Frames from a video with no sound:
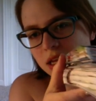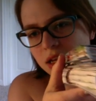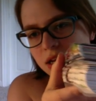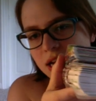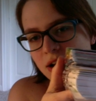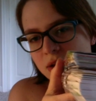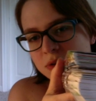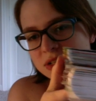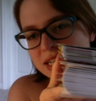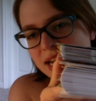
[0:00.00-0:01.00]
Now, I will
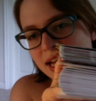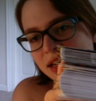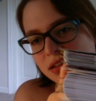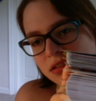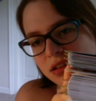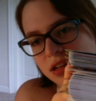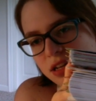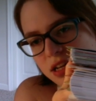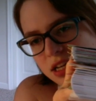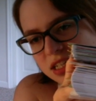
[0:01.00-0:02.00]
say,
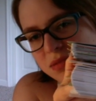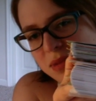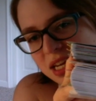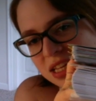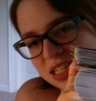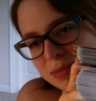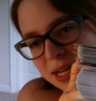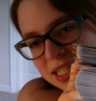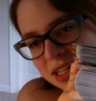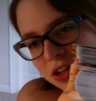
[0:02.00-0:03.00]
to me, this makes
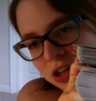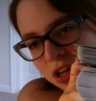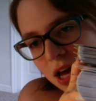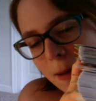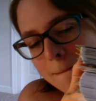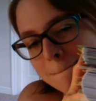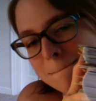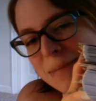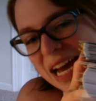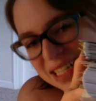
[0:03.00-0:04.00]
it look
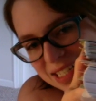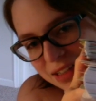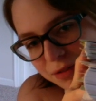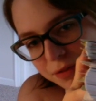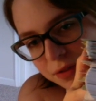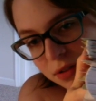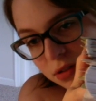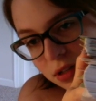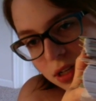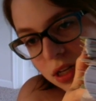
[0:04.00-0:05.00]
massive.
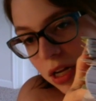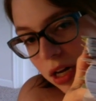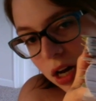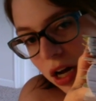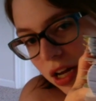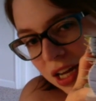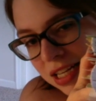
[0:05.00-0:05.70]
It's